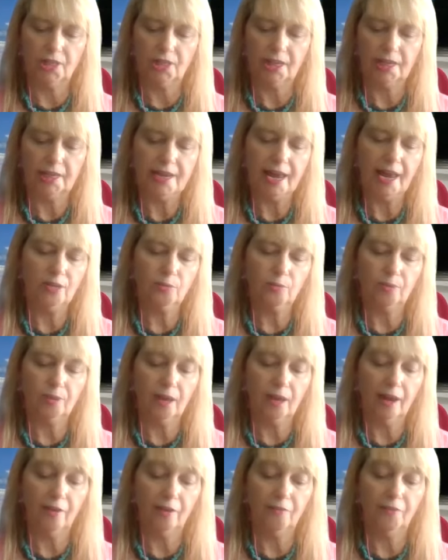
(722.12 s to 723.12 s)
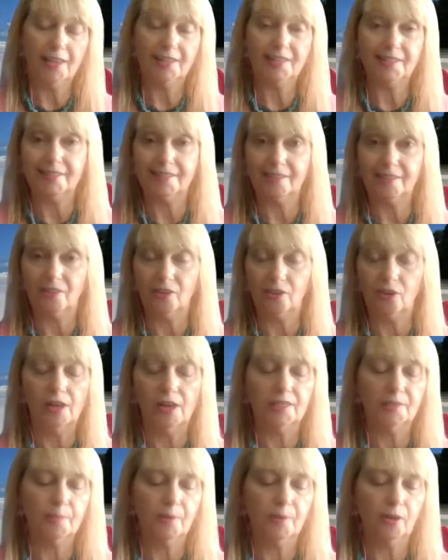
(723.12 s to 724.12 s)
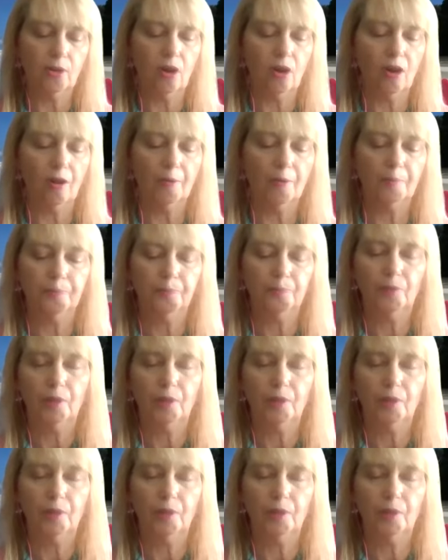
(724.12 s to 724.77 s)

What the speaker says: to connect with the higher facets of the cosmic heart.